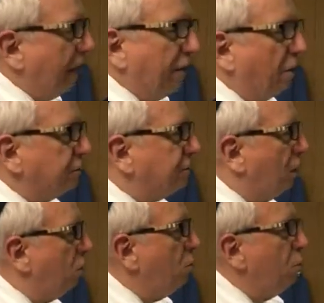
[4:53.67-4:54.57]
And
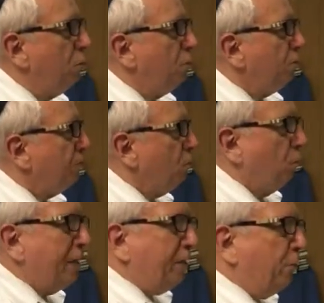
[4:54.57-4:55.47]
also,
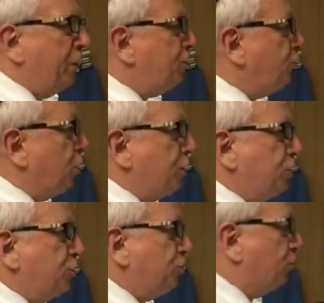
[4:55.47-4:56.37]
we
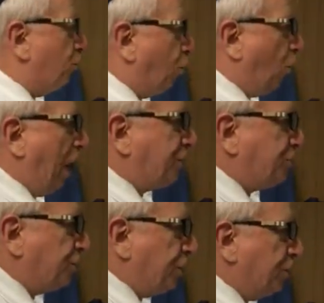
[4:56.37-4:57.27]
shouldn't
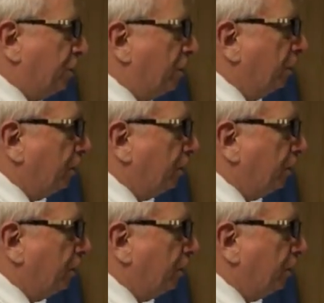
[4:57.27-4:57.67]
question